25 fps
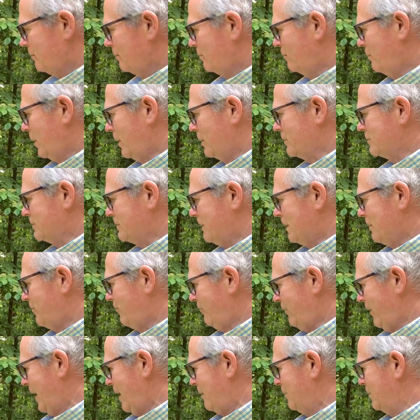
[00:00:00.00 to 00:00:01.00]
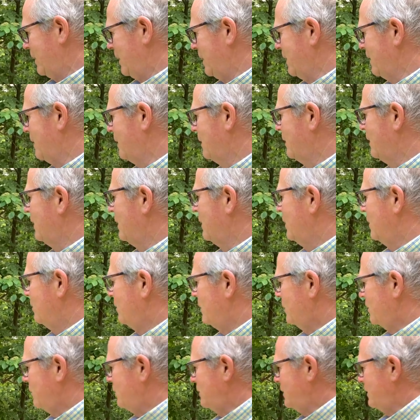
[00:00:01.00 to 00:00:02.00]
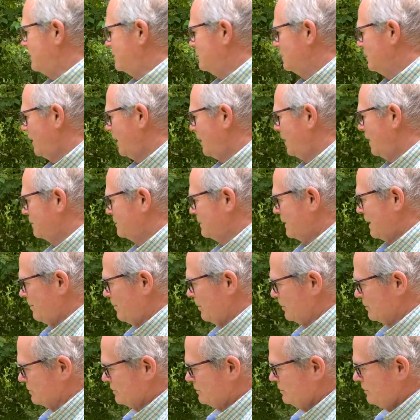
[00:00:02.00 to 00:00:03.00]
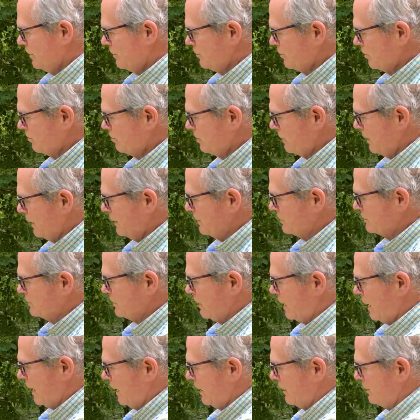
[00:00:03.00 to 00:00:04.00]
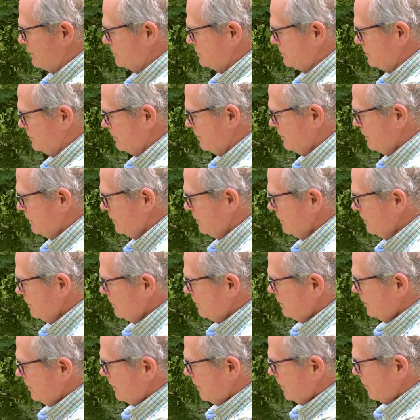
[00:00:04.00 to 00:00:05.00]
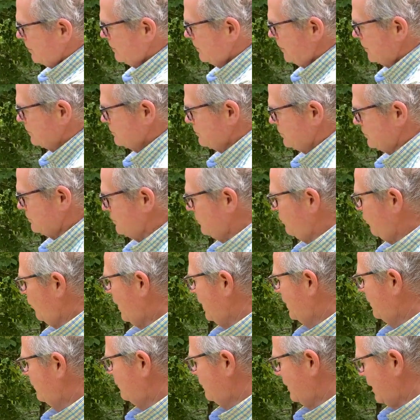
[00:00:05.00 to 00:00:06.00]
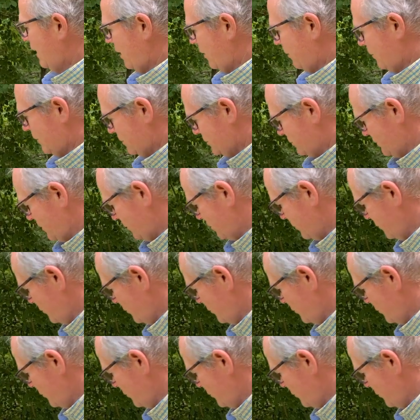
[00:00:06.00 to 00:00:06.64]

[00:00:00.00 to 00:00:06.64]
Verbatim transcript: parsnip family with these large, almost dinner plate size uh, clusters of white flowers, these